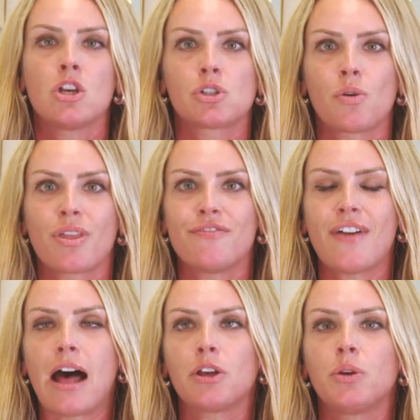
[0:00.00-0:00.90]
So the
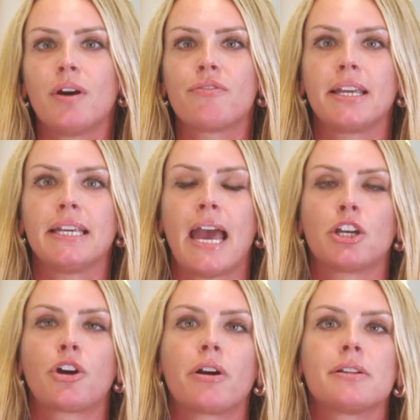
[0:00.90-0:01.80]
value of the
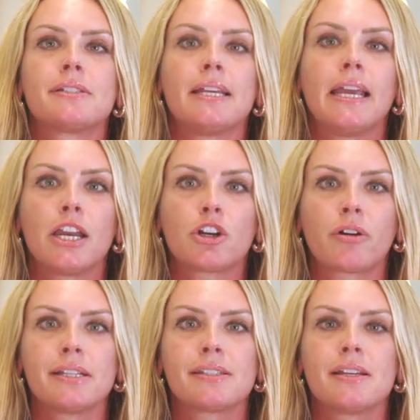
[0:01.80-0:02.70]
yen currency
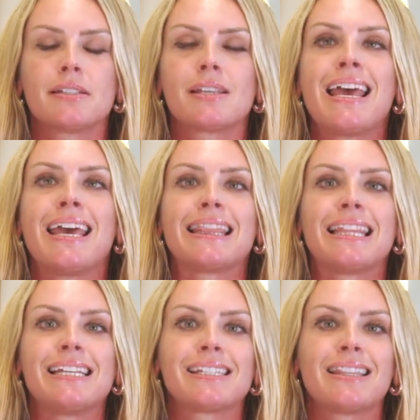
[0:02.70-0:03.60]
increases,
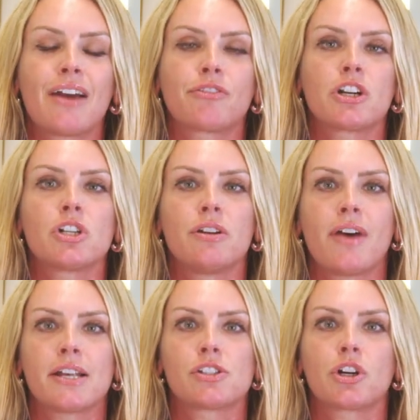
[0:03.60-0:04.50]
these leverage
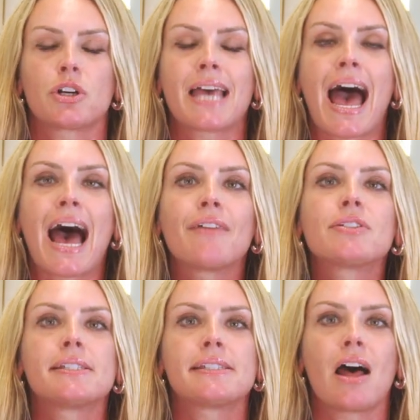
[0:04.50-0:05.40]
investors have
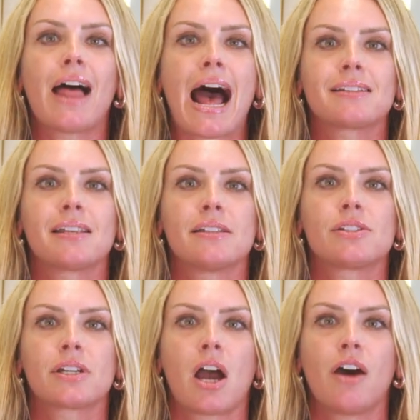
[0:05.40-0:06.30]
to sell
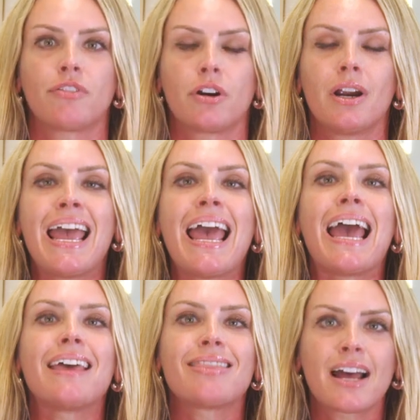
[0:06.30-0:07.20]
assets to cover,
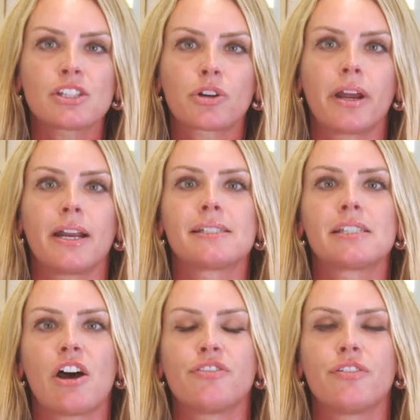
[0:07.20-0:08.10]
and that's creating a
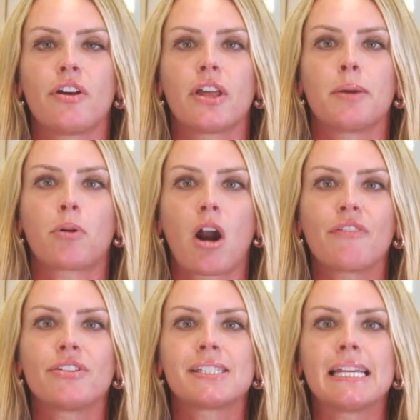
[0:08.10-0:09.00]
self-fulfilling
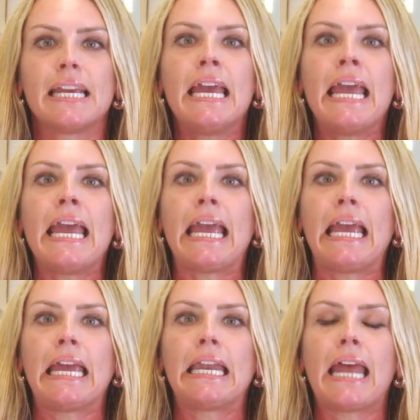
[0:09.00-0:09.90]
prophecy
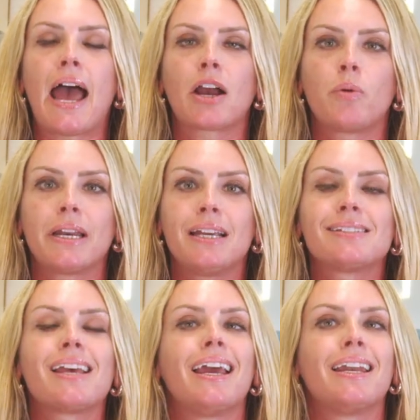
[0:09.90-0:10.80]
in
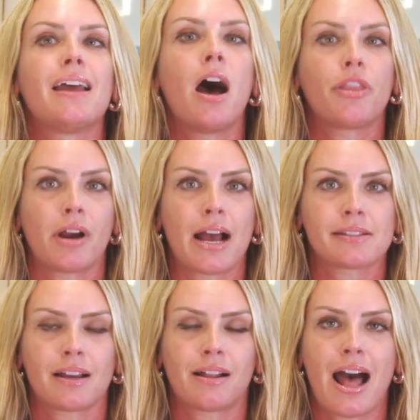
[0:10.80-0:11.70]
equities and other
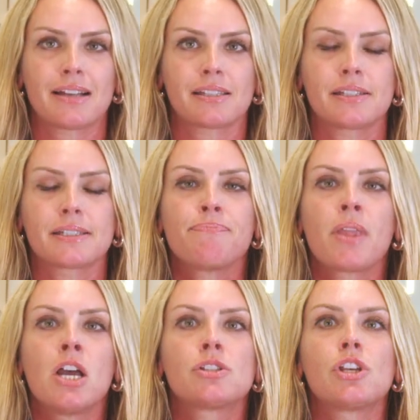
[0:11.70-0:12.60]
asset classes.
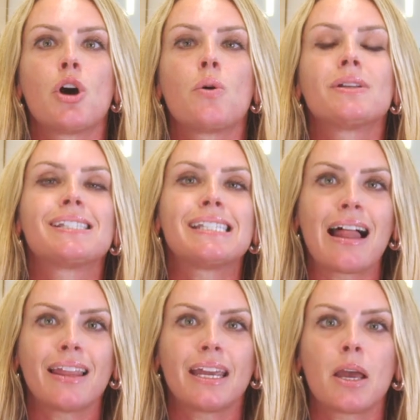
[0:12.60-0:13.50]
So
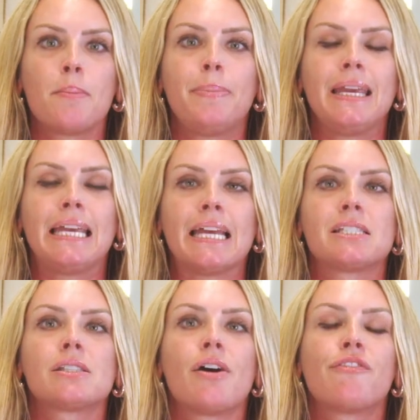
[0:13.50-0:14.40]
selling
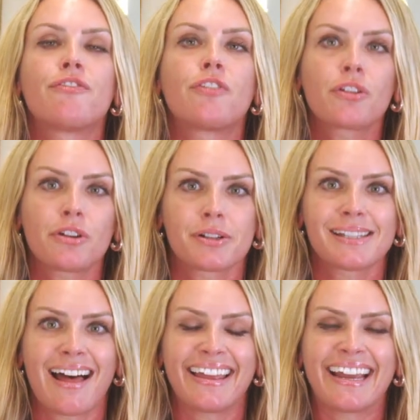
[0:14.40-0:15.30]
begets further
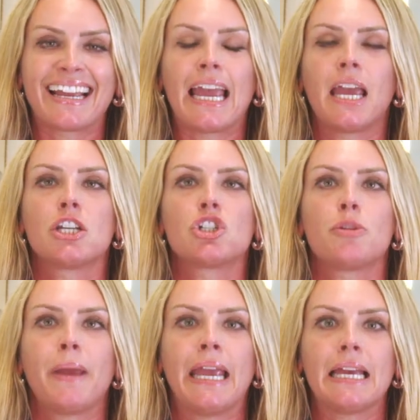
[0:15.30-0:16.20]
selling, and
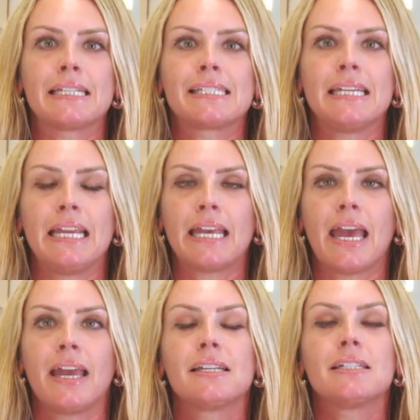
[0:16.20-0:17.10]
Japan's
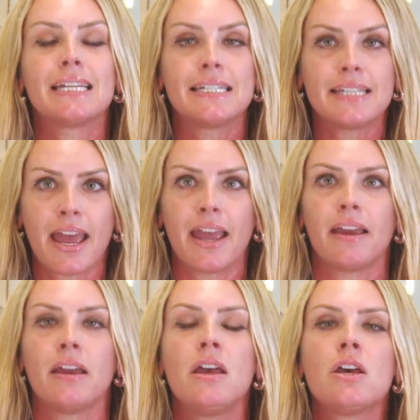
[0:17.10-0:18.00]
Nikkei
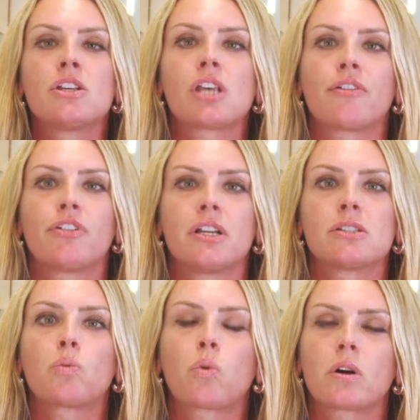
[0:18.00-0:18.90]
today suffered
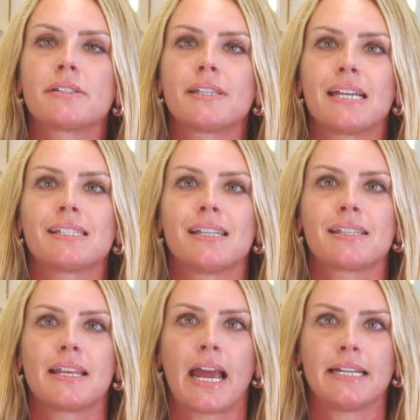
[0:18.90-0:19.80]
its worst day since
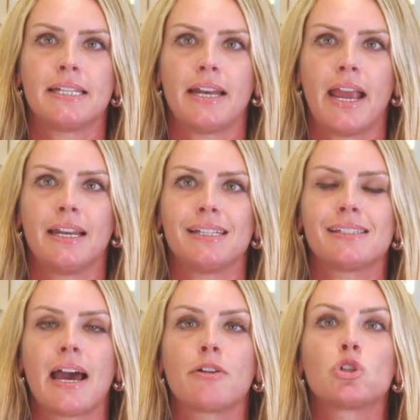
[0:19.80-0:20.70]
the 1980s,
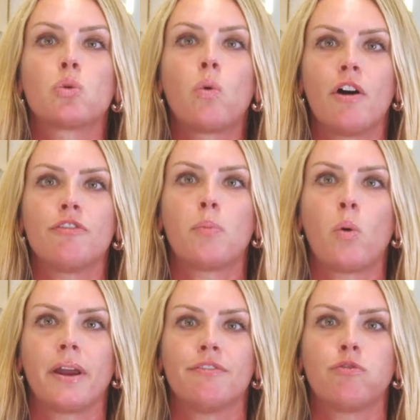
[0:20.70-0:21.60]
down
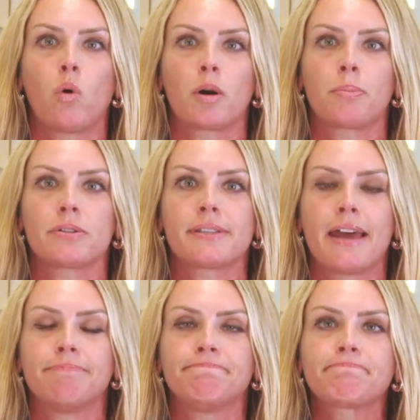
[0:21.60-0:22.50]

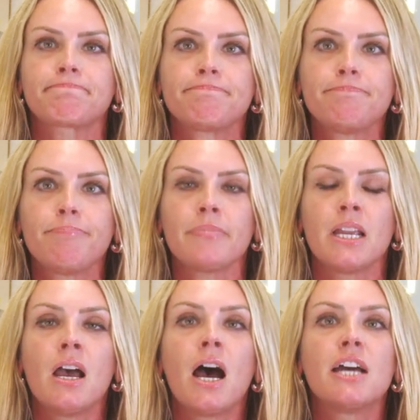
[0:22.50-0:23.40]
12.4%.
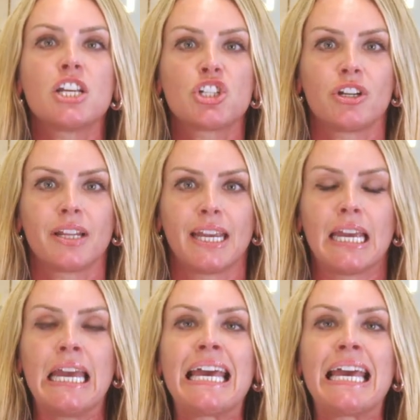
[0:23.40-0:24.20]
Additionally,